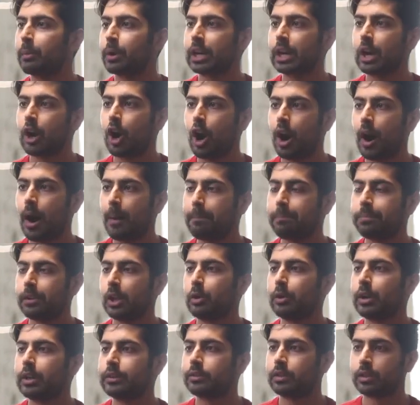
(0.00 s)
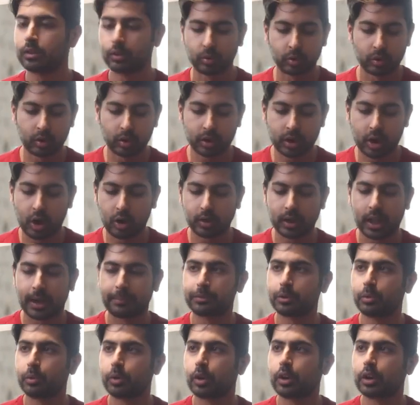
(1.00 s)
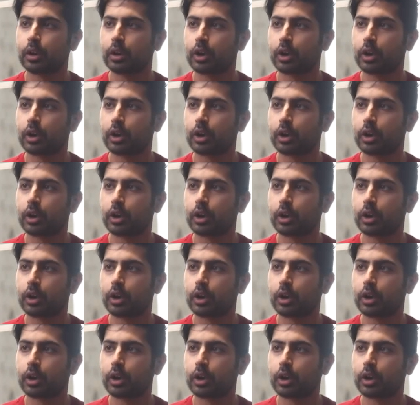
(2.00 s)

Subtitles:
we're going to upload it to Google Colab. So we'll go to